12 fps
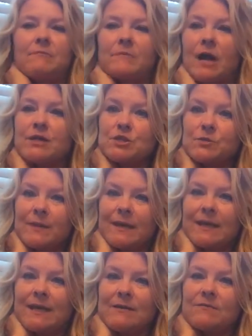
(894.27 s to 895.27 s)
Not too
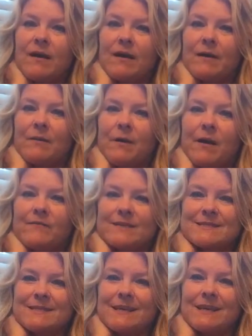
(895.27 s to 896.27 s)
many.
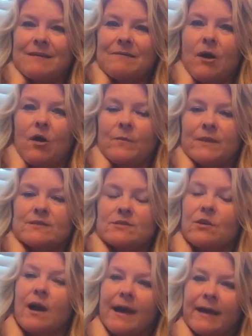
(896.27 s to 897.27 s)
Obviously almonds
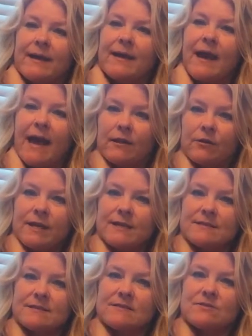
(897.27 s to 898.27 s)
are high in
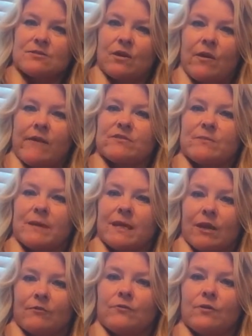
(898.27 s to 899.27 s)
calories, so I have to be
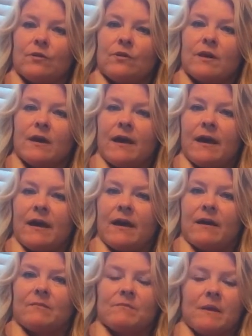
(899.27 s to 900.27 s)
careful.
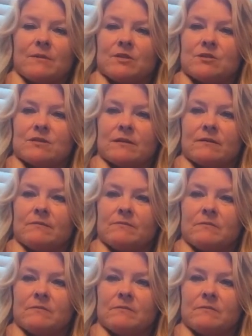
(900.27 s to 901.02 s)
Maybe just a